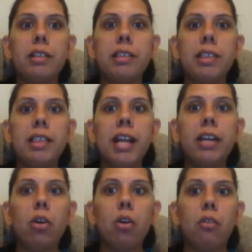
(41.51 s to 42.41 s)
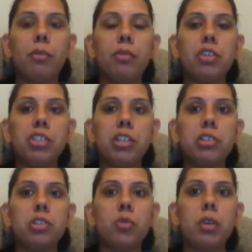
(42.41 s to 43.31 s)
set of
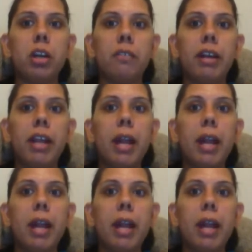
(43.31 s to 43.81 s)
procedures to recover